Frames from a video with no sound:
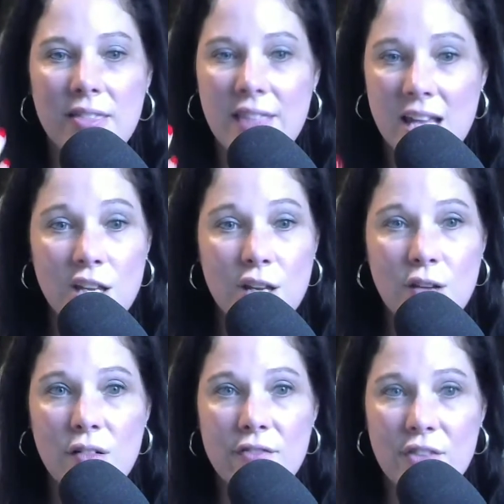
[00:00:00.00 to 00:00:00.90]
thank
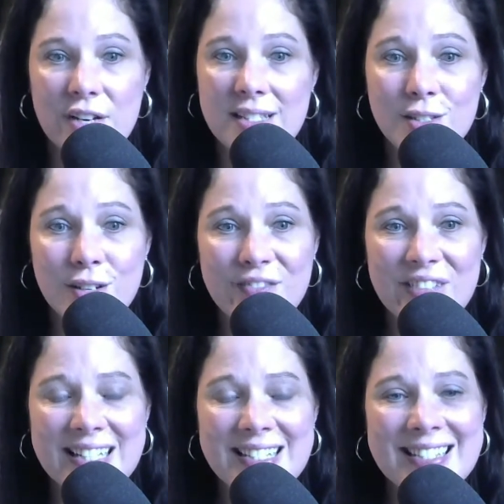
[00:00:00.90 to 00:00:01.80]
you for his
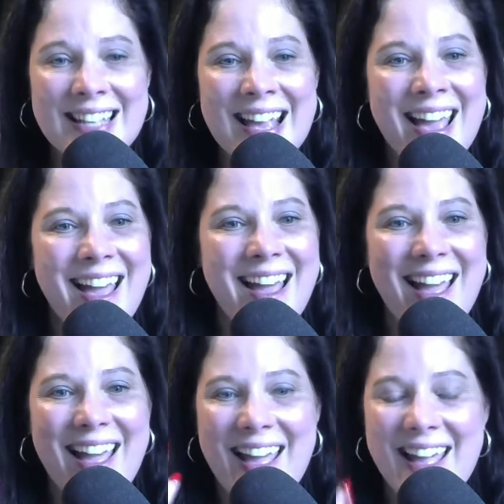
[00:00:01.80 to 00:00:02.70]
service
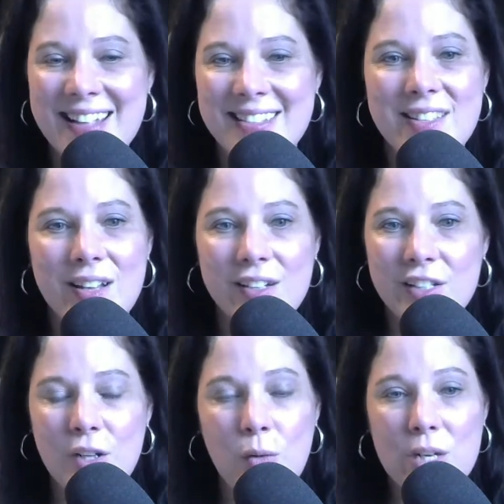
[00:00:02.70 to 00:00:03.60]
and
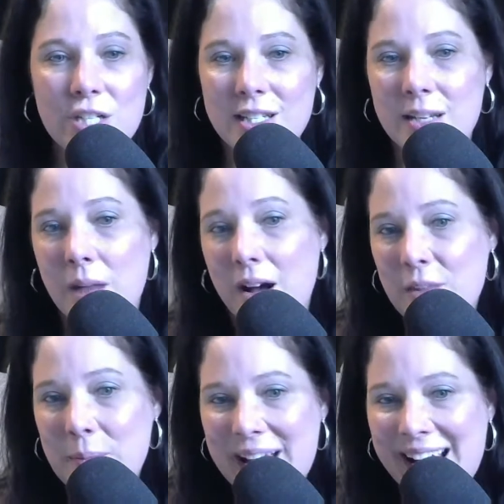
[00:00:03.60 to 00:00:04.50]
you know wished him all
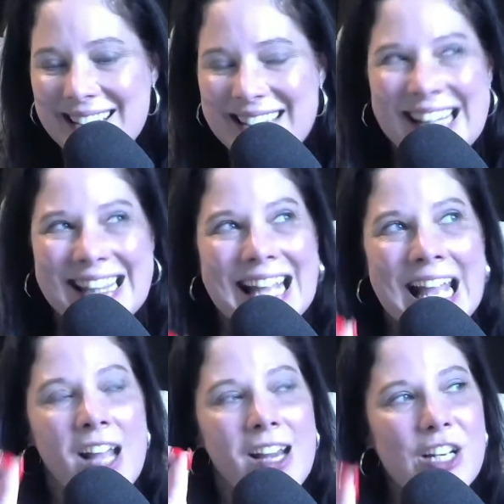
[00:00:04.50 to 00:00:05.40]
the best and
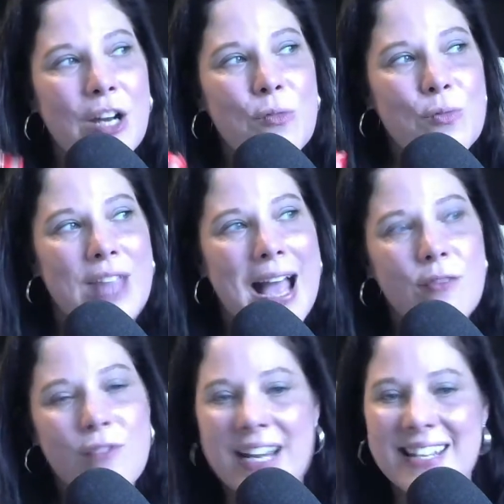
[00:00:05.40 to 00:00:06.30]
you know that
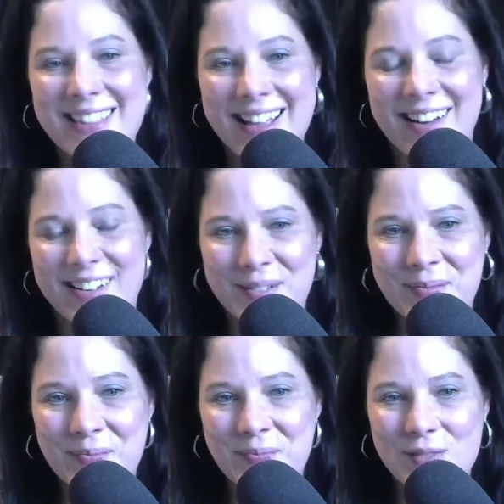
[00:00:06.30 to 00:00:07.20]
right there
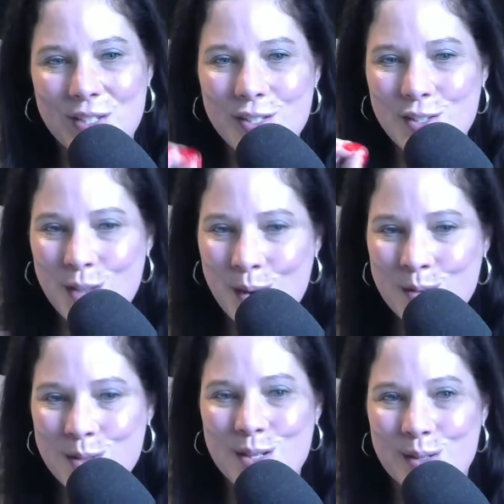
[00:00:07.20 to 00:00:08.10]
just
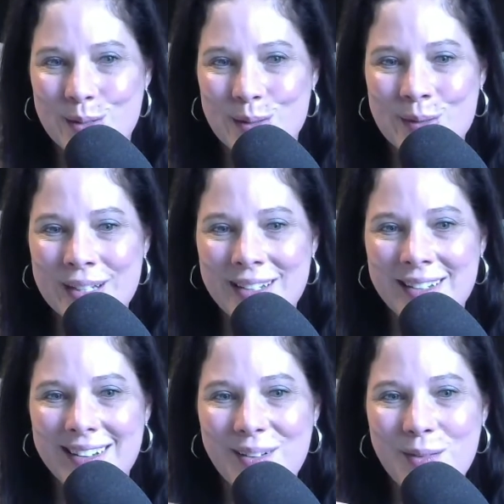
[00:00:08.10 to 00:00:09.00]
shows you
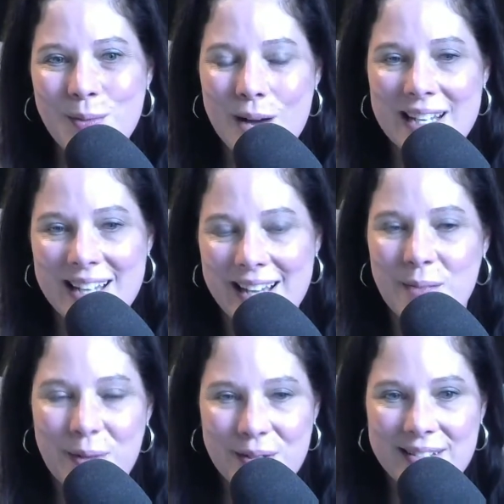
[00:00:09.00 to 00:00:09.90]
what kind of
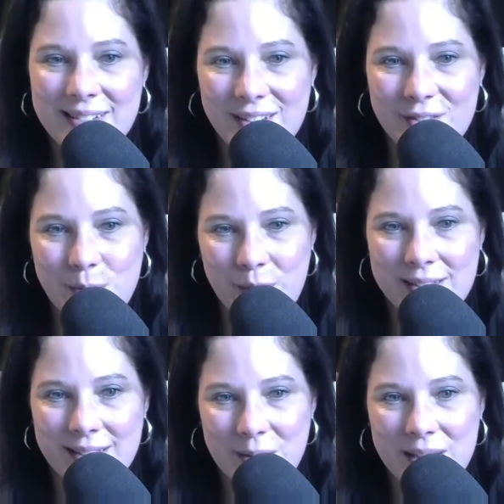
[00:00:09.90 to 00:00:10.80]
person Elvis
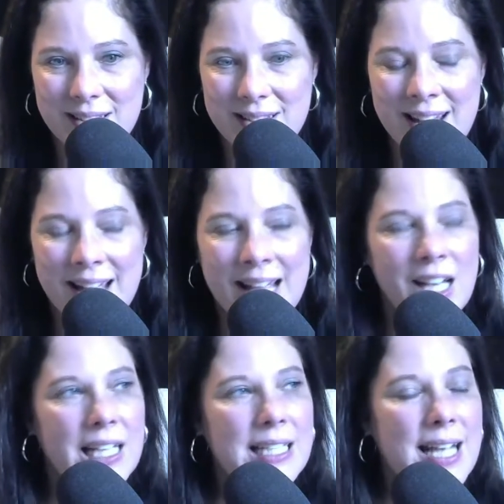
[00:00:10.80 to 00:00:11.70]
Presley was
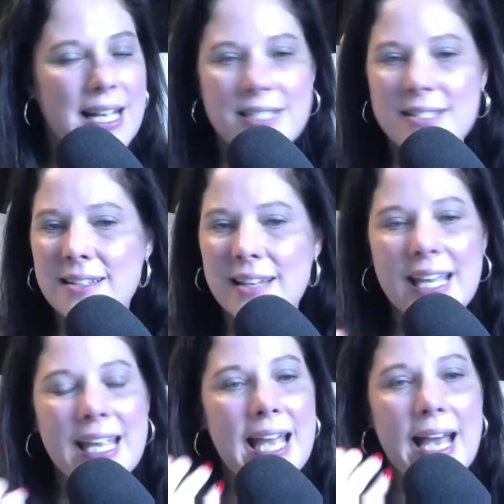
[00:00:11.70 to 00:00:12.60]
yes he